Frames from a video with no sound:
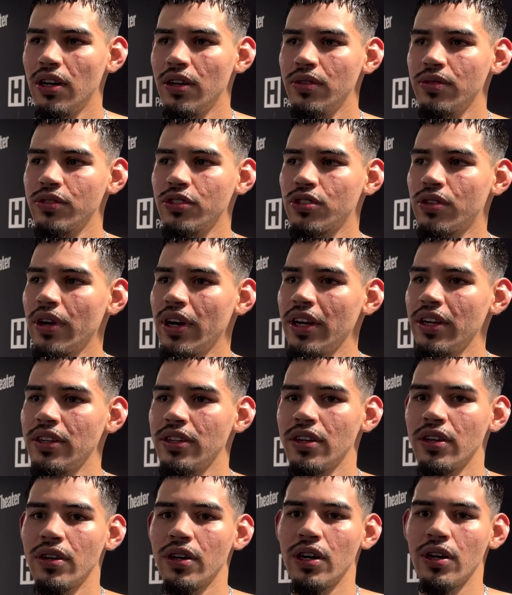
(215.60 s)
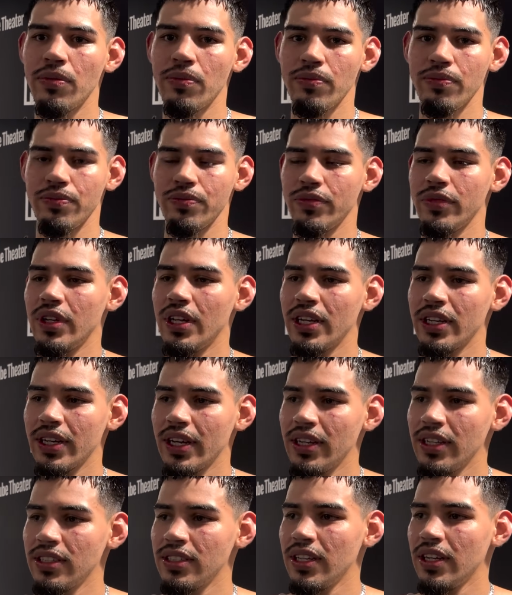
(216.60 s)
It's great. You know, like
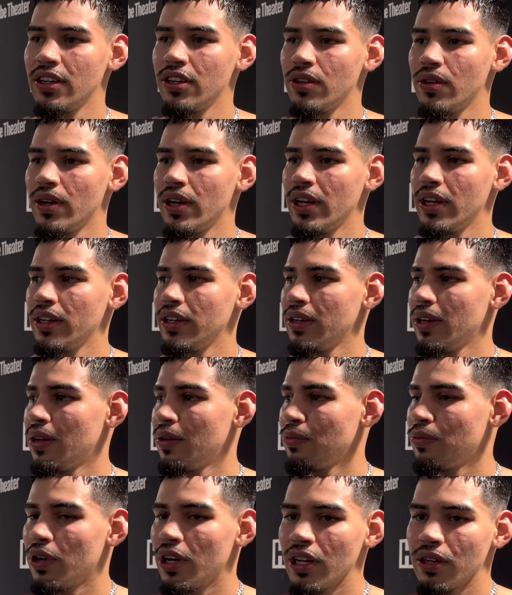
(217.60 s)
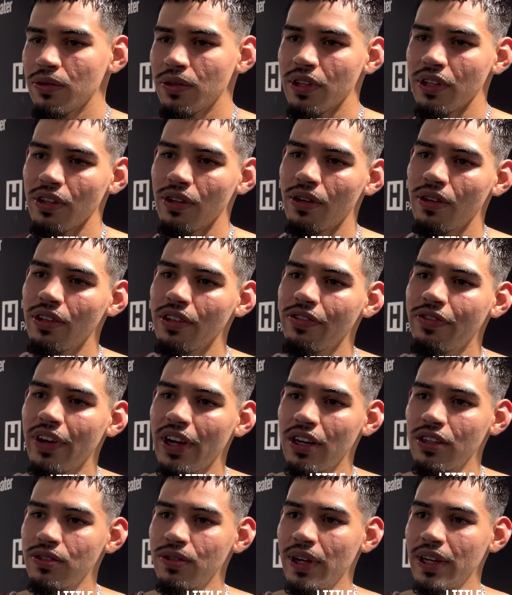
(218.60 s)
Eddie said, you know, I'm probably one of the only
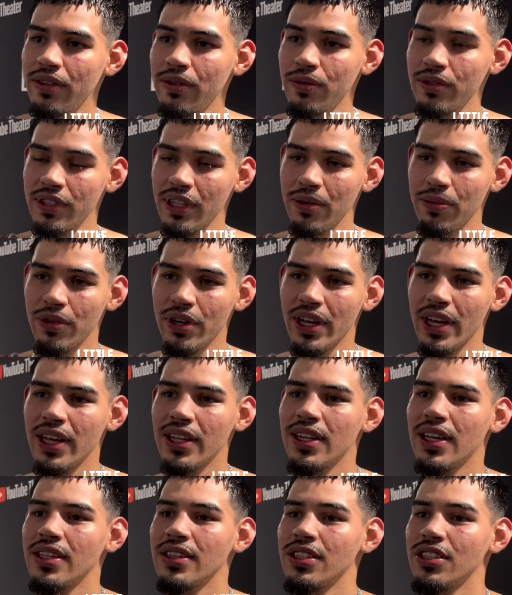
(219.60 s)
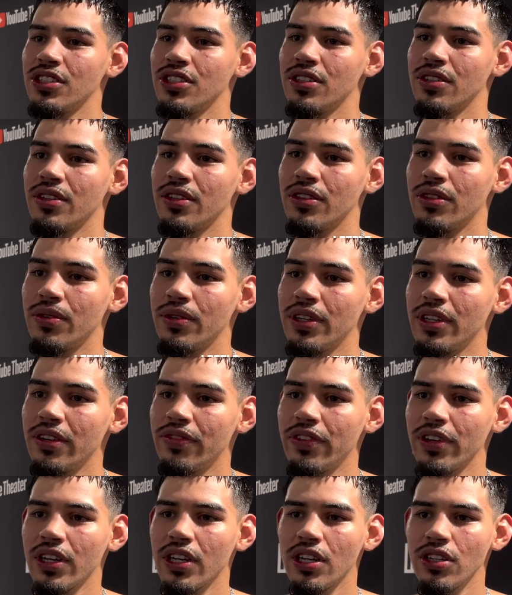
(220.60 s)
fighters was able to headline this year in 3
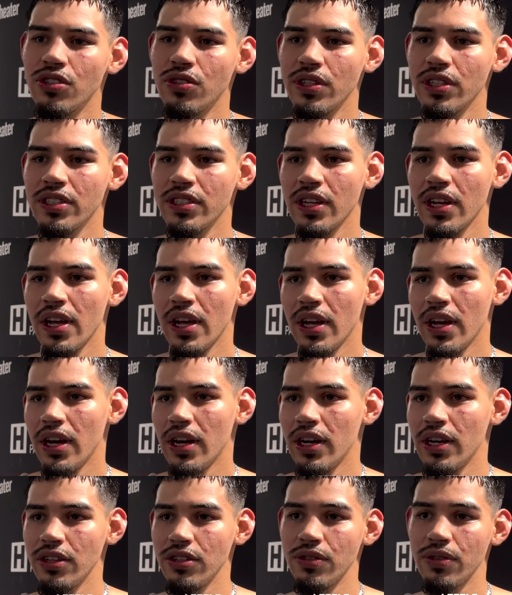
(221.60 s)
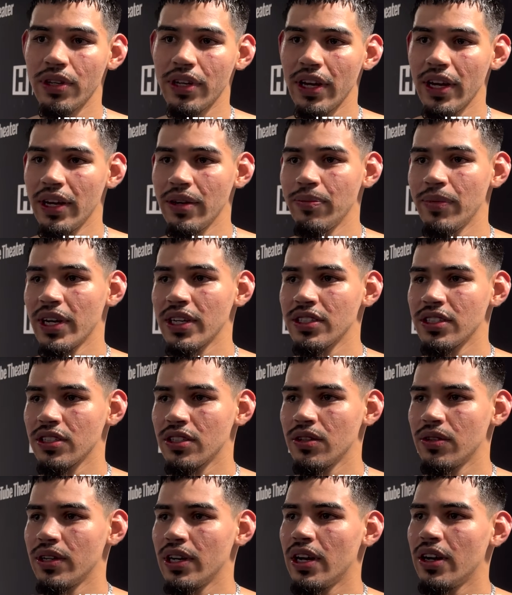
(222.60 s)
different countries, UK,
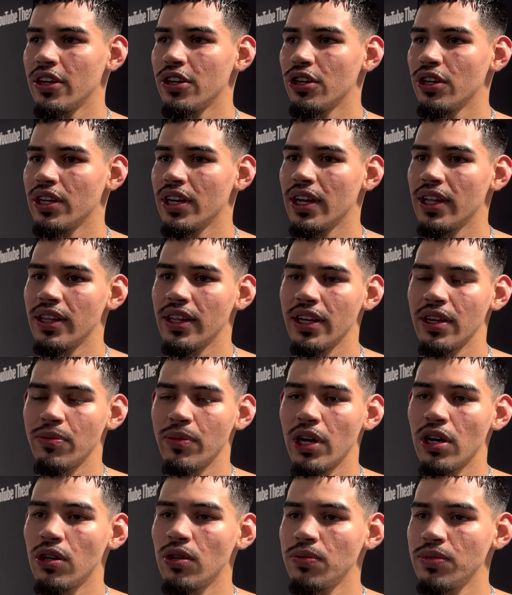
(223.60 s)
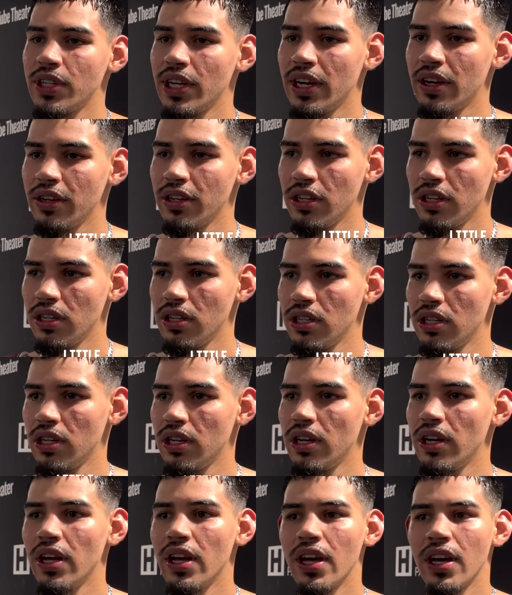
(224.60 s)
Mexico, and out here in LA in my hometown. And
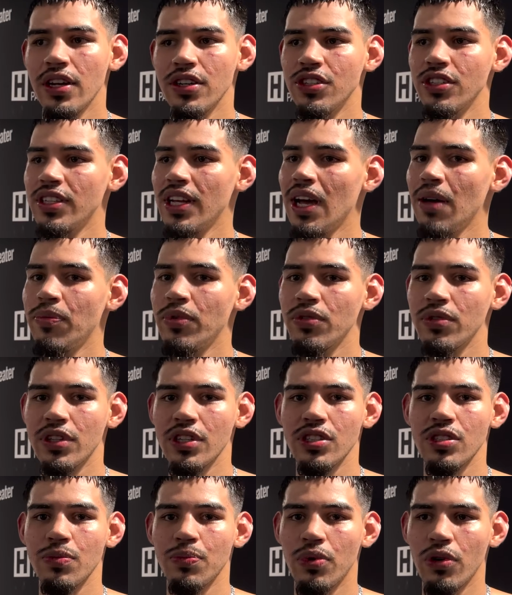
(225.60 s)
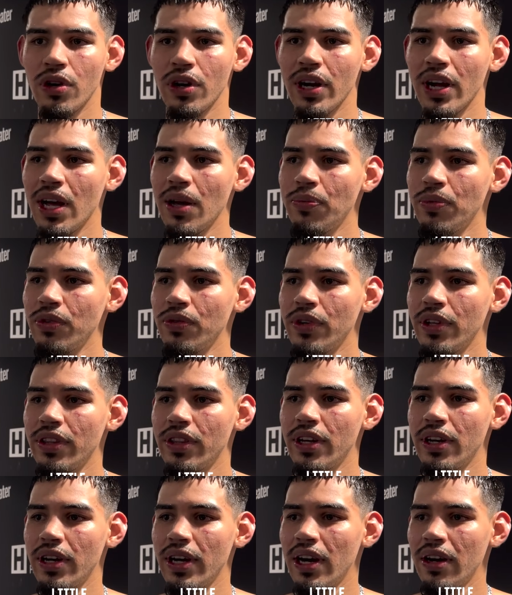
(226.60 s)
just happy with the support, happy with
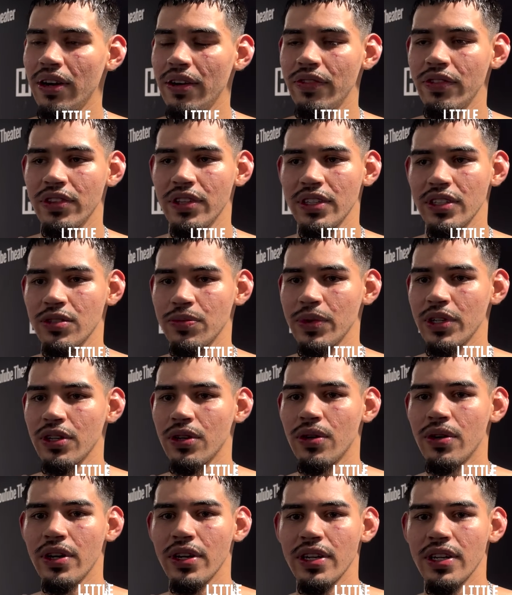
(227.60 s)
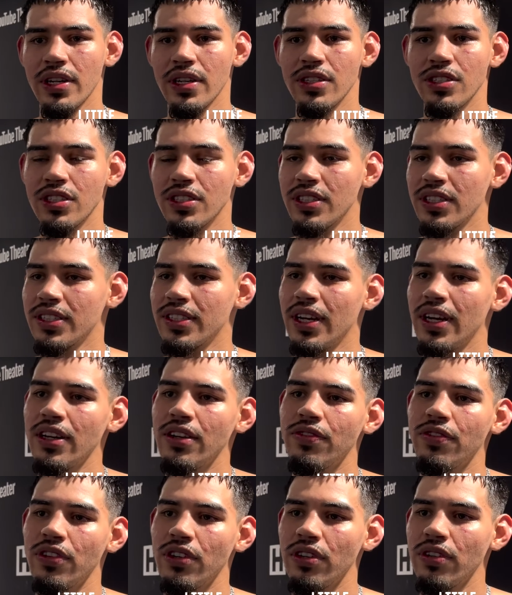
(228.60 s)
how everything's been going, and just
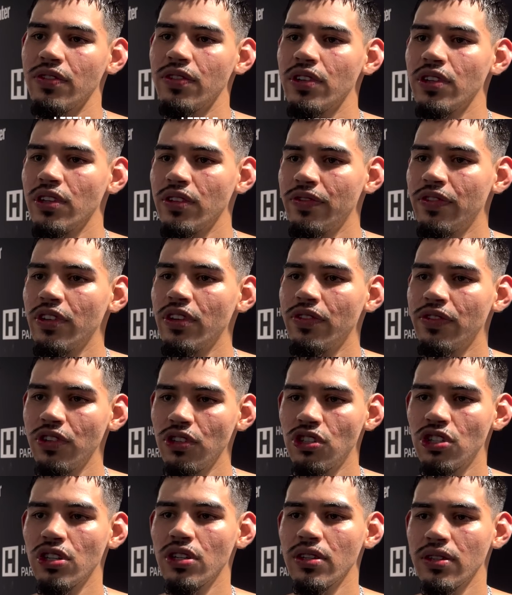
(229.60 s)
excited for the future.